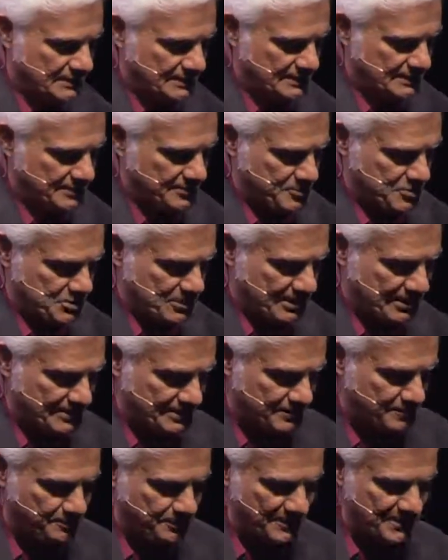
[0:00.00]
There was a
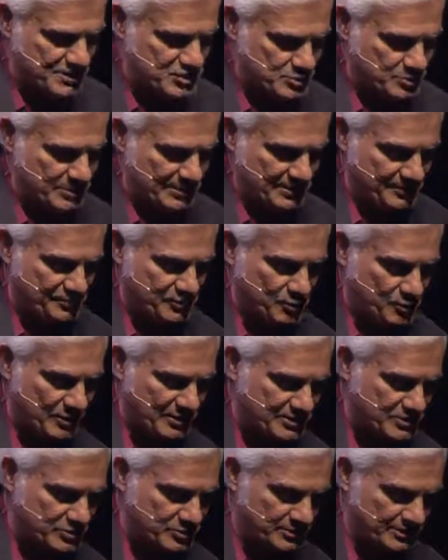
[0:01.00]
kind of place where if you
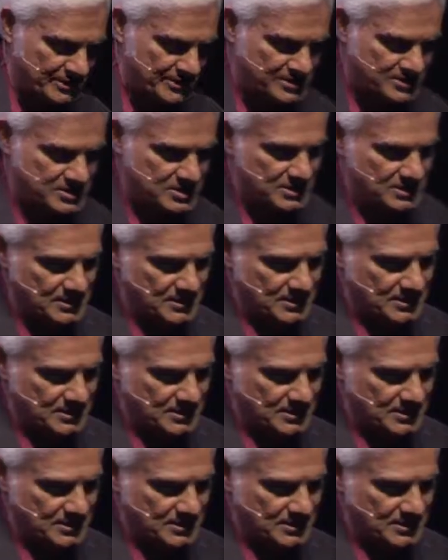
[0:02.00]
went to eat